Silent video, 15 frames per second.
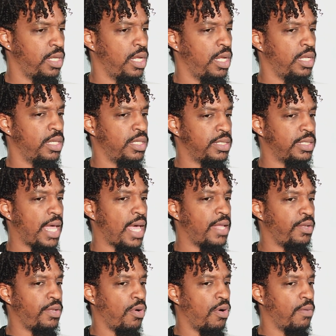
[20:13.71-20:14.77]
does that
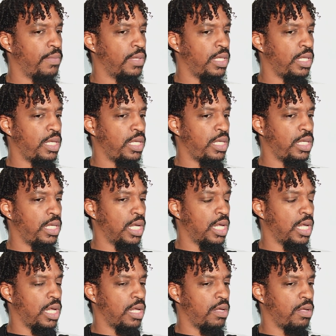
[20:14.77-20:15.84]
normally
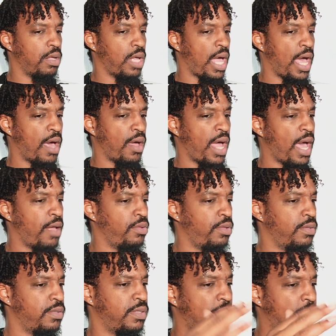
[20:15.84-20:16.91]
how
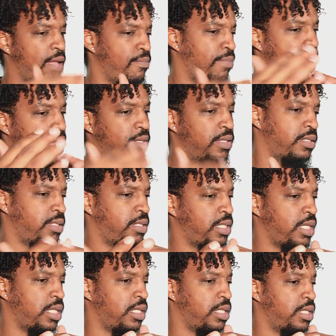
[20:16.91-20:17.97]
does that balance
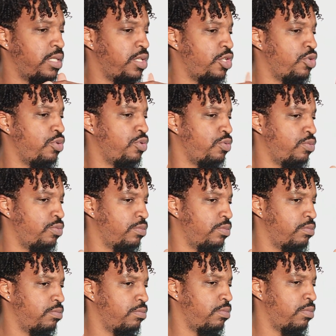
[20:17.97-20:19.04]
the new,
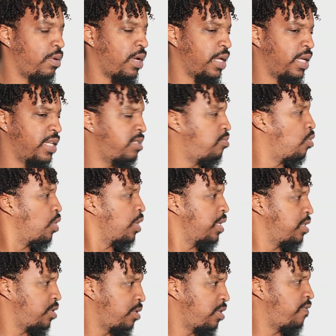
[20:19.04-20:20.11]
I guess,
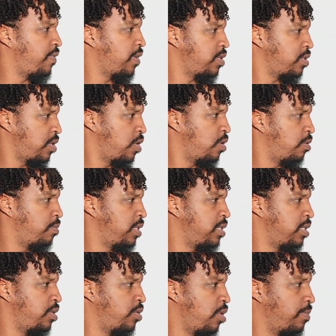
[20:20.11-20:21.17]
mortgage on the first home? Does
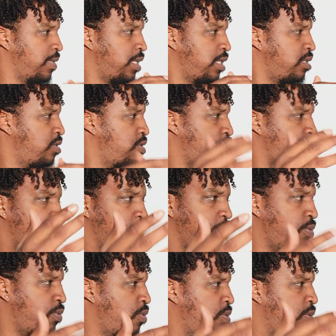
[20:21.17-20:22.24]
it normally
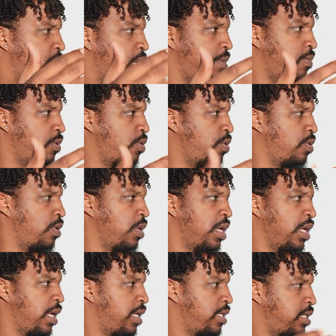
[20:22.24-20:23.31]
triple, double?
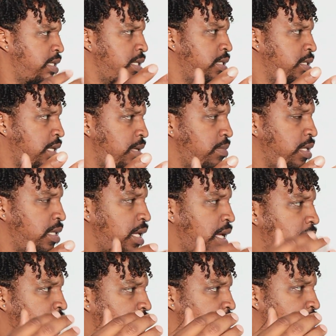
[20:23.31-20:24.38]
Is it something
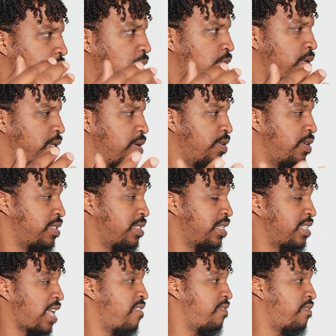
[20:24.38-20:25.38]
that or does that vary?